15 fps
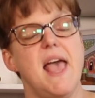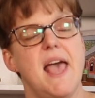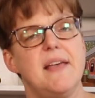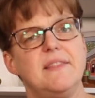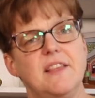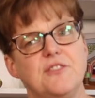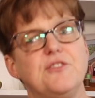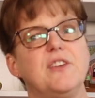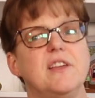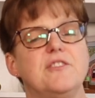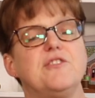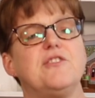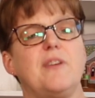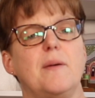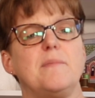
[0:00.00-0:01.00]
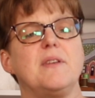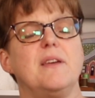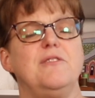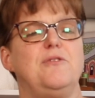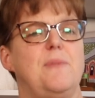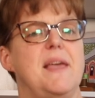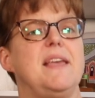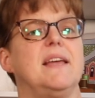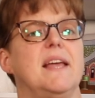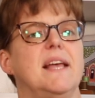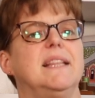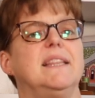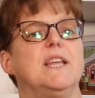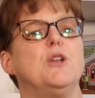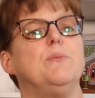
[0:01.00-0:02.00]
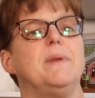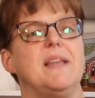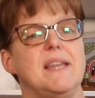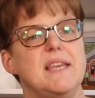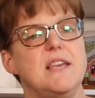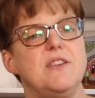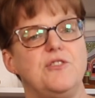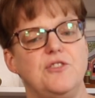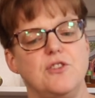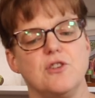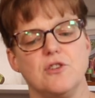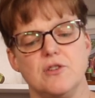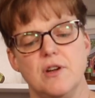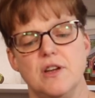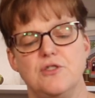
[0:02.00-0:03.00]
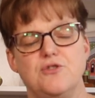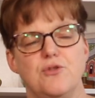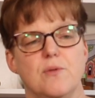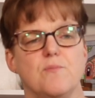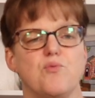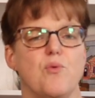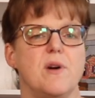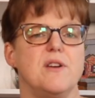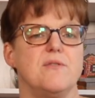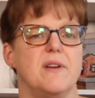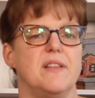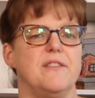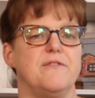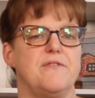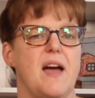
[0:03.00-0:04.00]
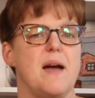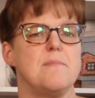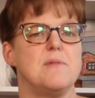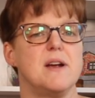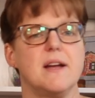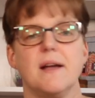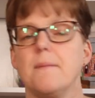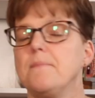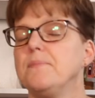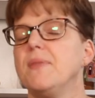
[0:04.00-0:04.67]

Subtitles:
And this can sometimes make it a little bit easier to embroider on the fabric.